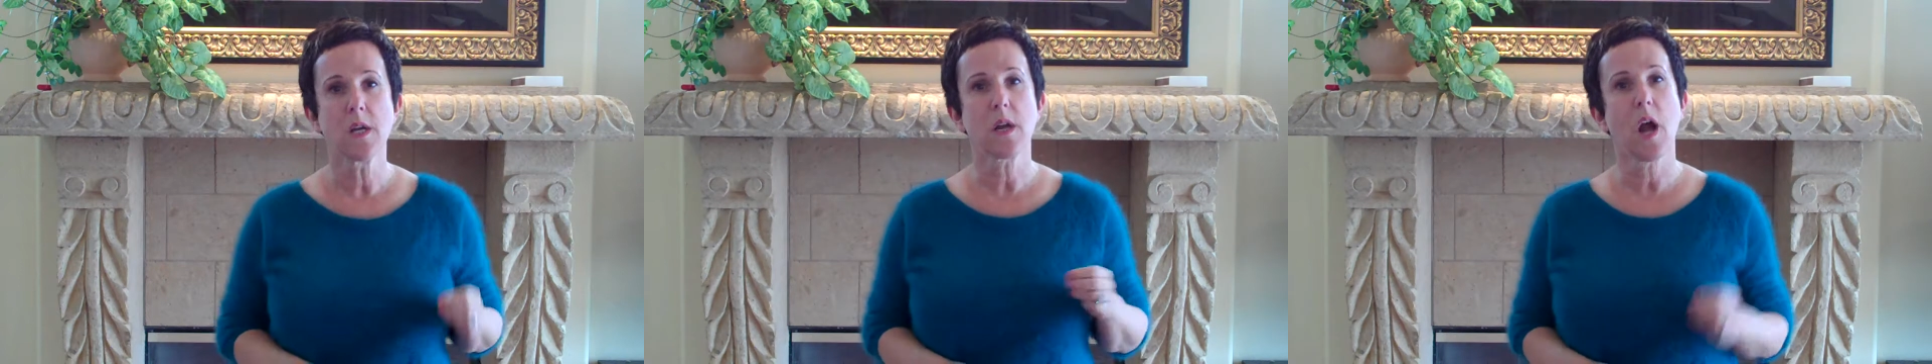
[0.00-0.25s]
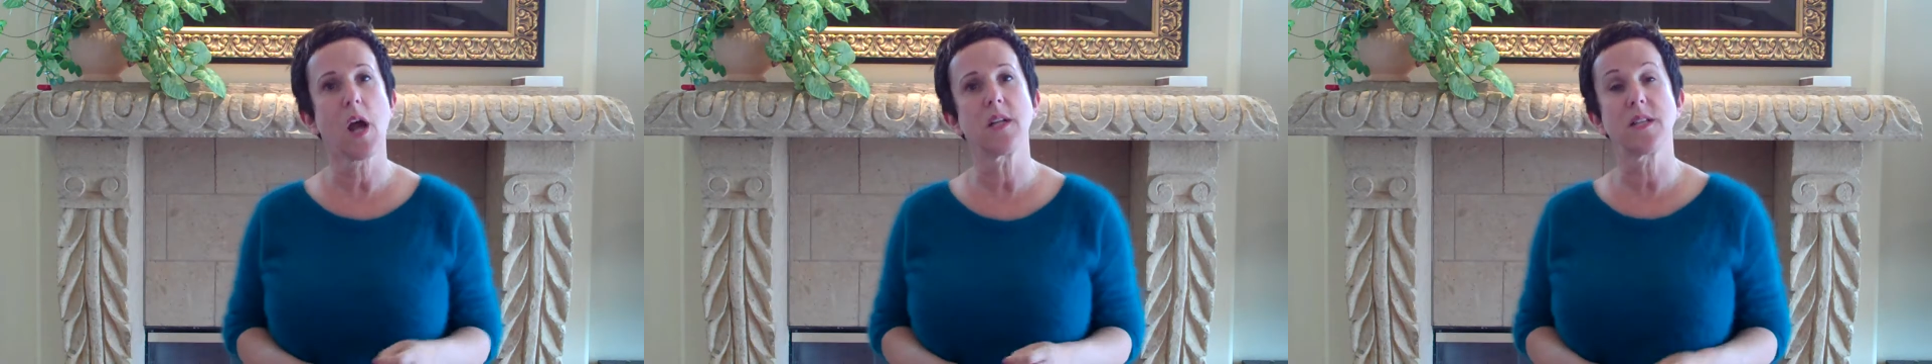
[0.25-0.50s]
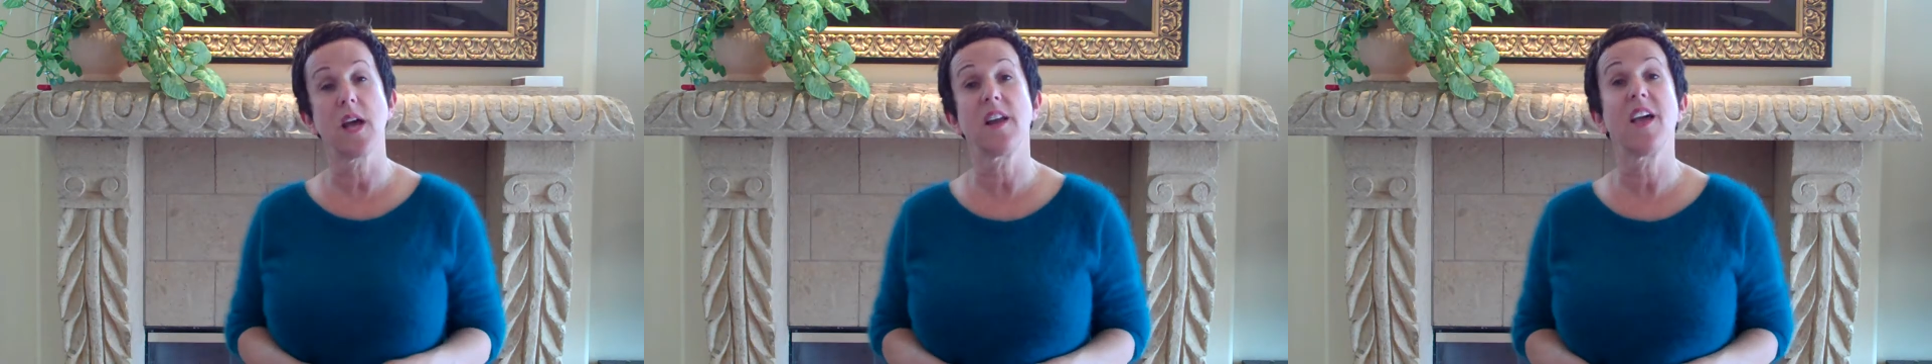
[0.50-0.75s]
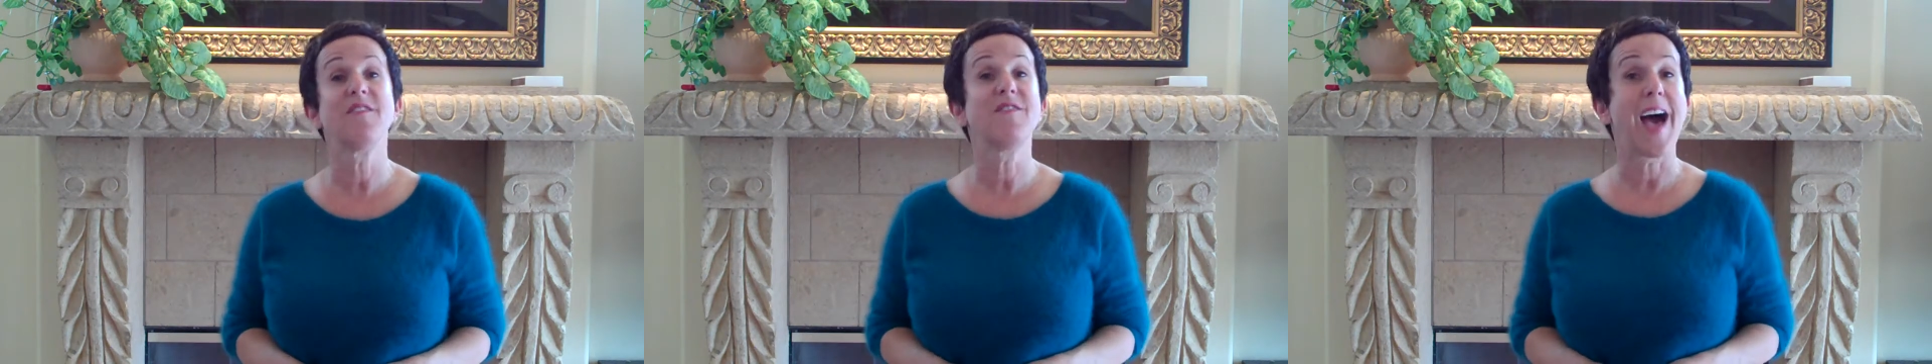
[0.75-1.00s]

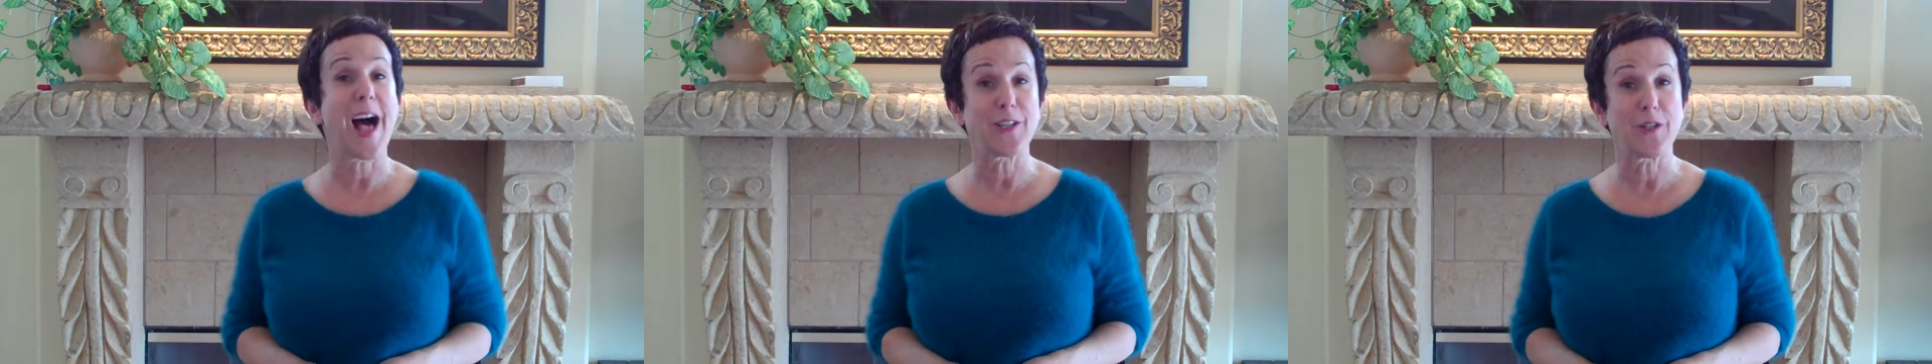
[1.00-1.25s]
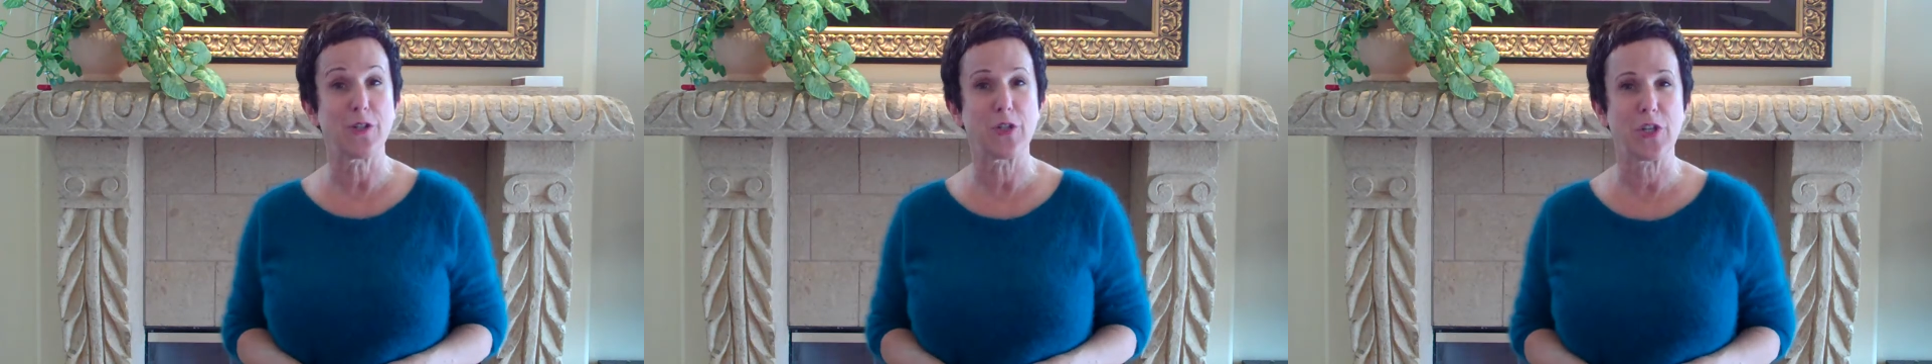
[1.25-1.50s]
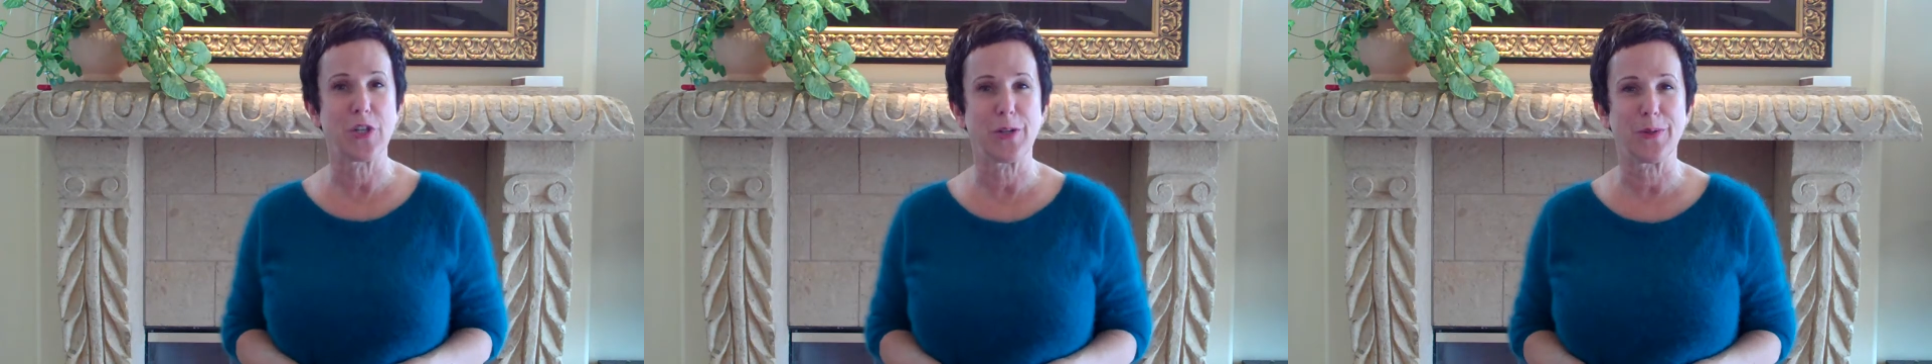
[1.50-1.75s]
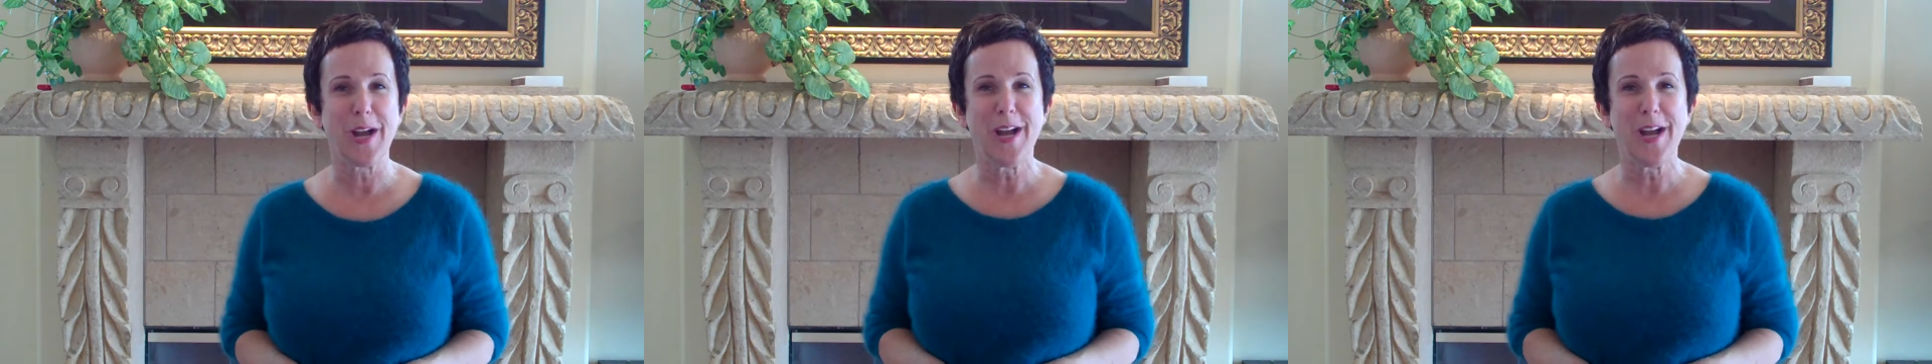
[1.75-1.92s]
content and value to you.